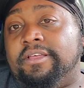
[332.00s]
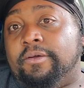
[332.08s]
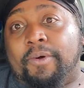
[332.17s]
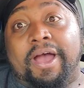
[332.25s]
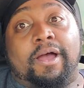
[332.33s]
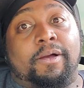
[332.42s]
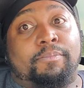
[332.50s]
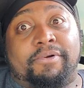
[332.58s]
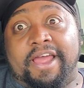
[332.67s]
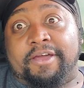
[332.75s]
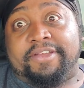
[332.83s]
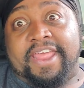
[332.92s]
Wow,
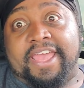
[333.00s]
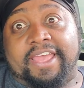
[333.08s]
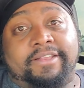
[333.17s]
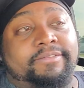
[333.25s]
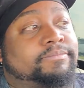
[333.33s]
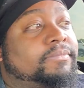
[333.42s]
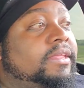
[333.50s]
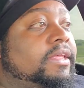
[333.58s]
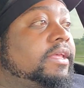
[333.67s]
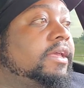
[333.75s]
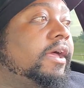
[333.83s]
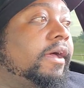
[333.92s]
proud dad.
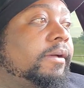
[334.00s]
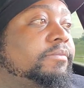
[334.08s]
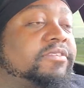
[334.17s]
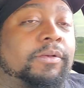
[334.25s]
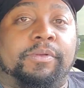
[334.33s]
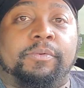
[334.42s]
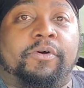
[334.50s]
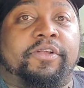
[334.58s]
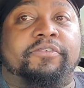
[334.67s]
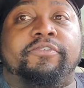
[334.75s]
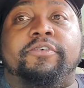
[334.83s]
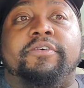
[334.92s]
It's going to be
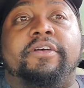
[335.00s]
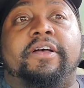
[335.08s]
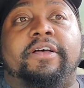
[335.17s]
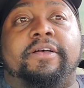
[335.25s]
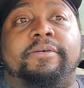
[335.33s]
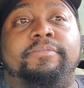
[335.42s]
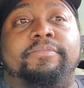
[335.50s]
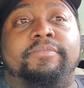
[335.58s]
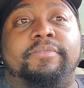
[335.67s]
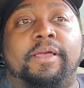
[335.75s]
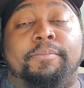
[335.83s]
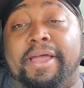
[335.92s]
wonderful.
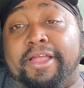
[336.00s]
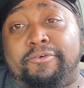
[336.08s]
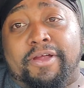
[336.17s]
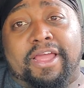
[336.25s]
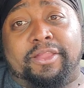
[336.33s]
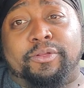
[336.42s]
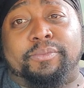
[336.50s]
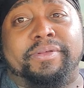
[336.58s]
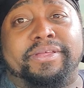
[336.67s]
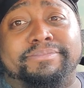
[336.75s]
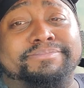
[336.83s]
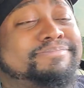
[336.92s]
I might cry a little
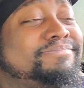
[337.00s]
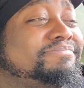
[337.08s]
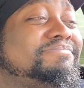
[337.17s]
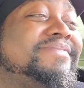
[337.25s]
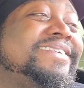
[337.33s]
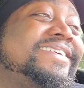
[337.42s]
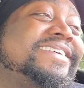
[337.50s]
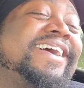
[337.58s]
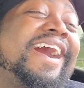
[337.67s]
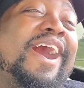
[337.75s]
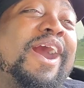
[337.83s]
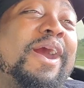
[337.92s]
bit.
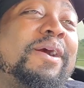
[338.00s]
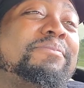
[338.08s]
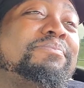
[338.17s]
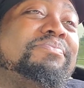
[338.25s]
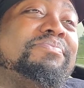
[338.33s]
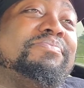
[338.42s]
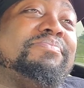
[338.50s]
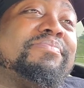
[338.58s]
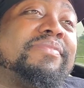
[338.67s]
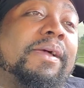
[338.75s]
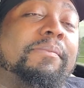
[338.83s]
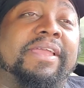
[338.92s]

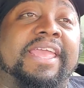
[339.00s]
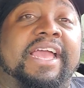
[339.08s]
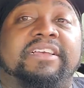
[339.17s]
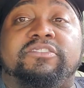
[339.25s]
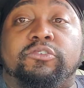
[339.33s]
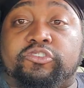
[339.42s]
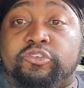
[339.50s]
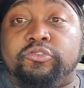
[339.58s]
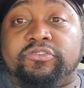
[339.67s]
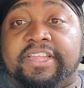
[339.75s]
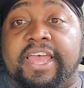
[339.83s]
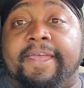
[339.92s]
But yeah, so
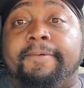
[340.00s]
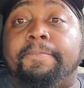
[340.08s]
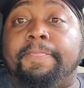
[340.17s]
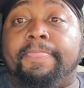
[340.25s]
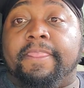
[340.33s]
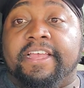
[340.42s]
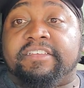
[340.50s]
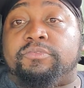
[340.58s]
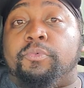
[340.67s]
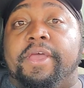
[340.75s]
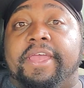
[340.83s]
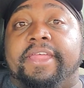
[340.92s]
Tuesday is
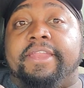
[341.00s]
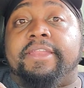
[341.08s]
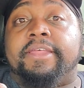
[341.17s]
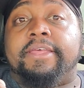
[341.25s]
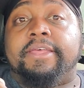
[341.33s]
when